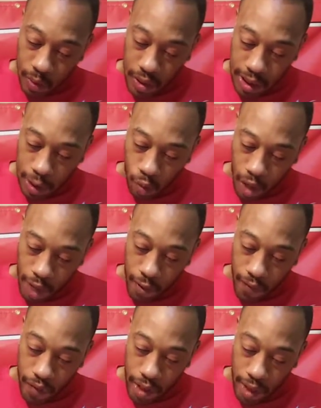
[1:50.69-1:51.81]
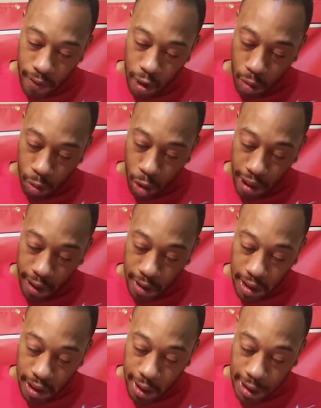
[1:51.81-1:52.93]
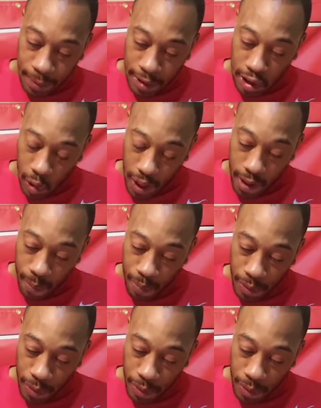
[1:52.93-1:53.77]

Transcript: It says, a wife of noble character is a husband's crown,